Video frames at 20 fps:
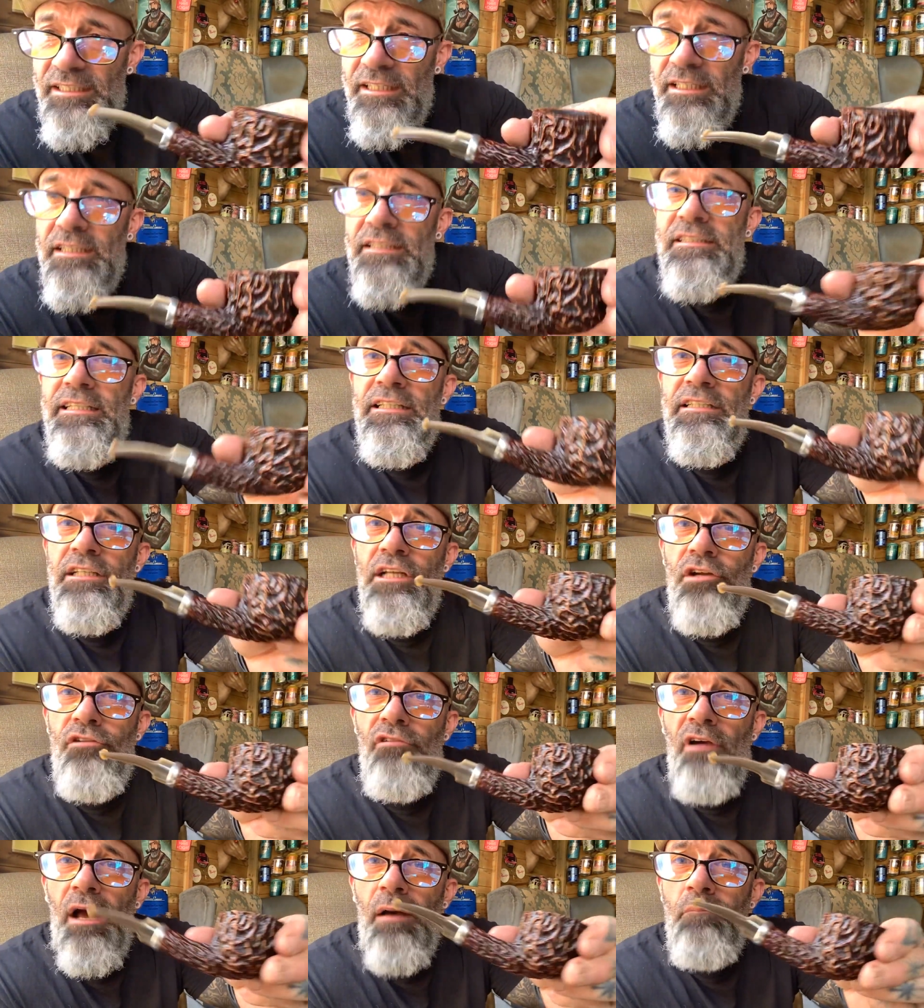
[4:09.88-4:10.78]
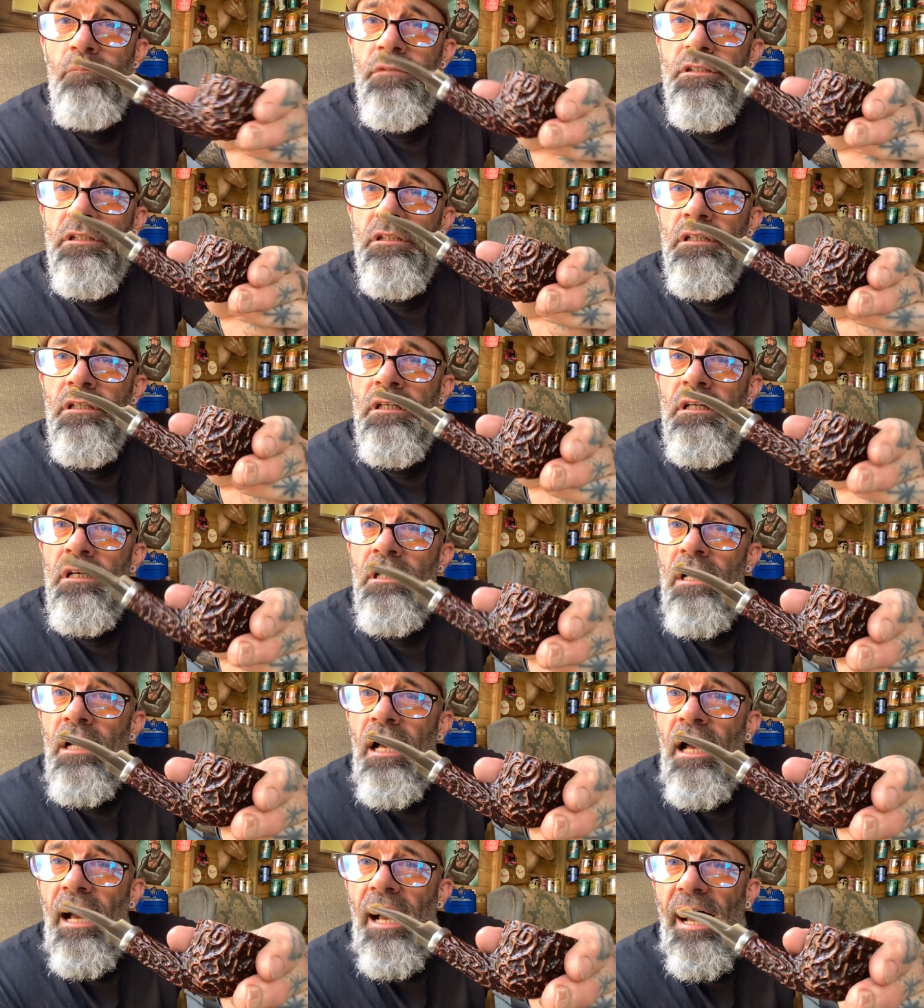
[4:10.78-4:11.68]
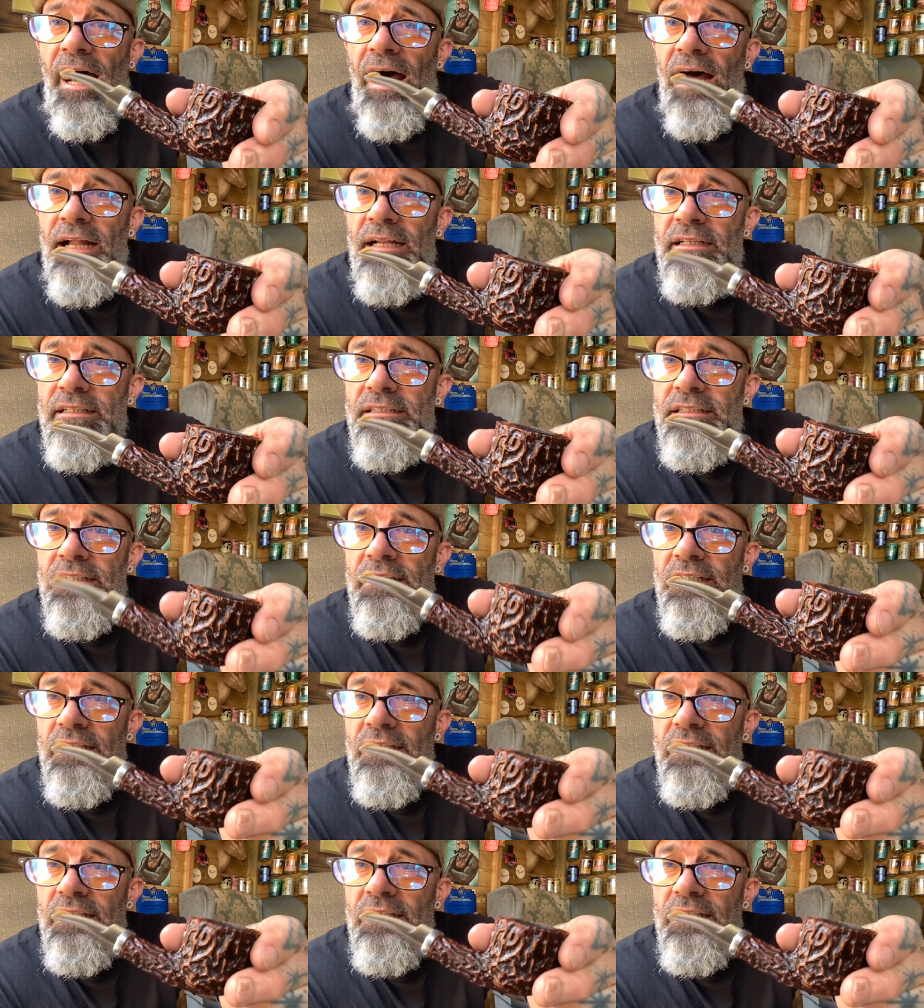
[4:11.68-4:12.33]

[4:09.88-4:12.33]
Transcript: in at sixty grams, and